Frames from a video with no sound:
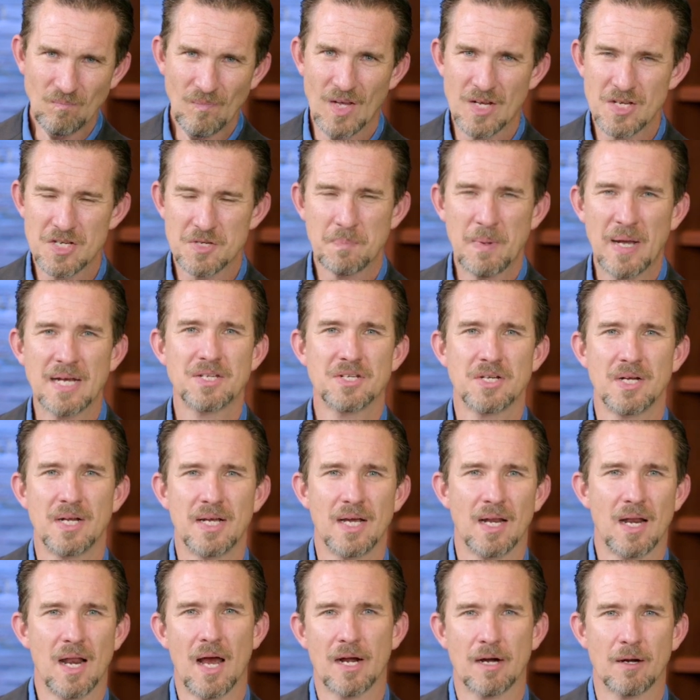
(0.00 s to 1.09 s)
especially
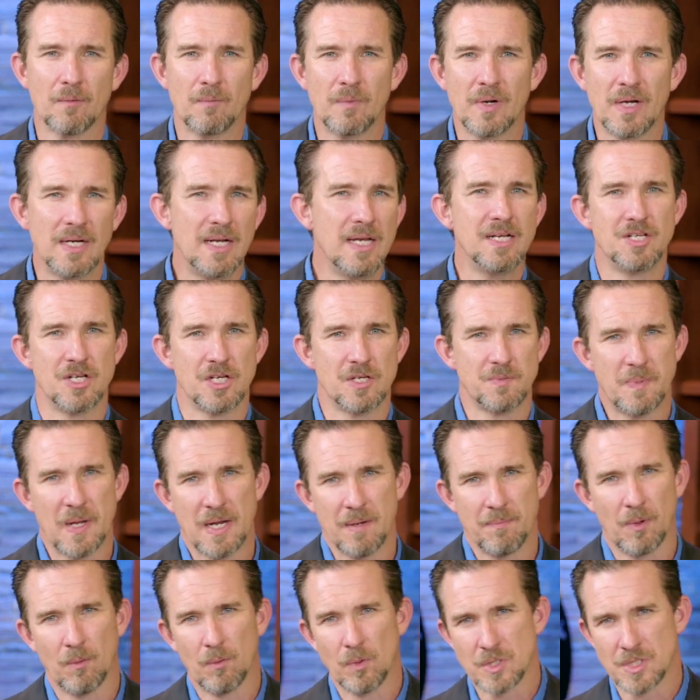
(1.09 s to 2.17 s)
a lot of religious
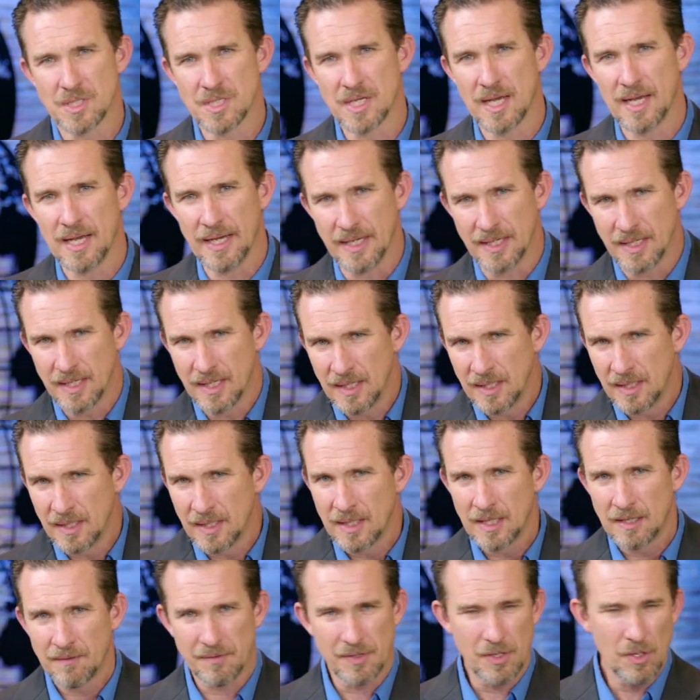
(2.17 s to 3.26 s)
people will say,
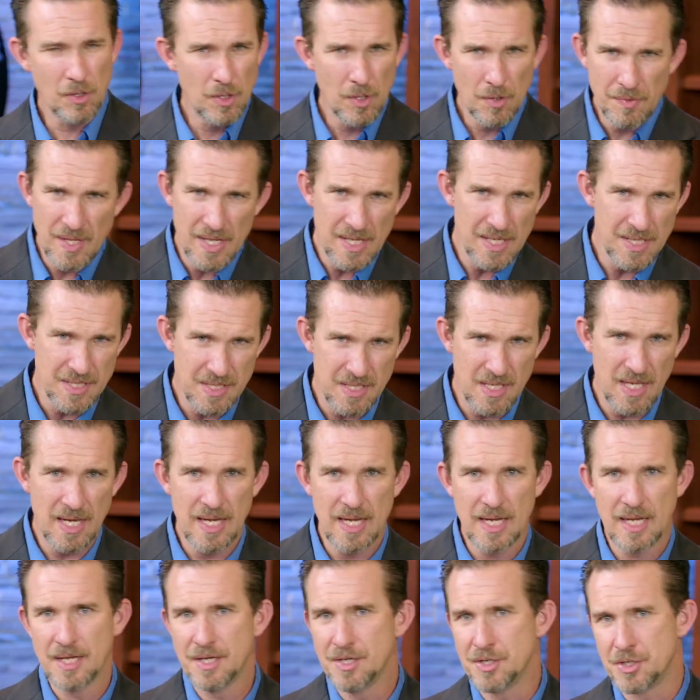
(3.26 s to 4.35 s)
you do these
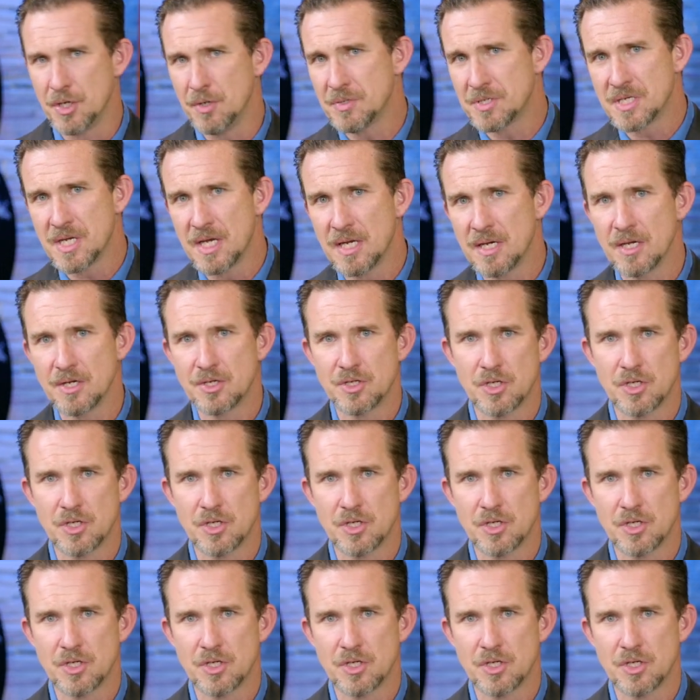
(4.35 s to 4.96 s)
things, you send us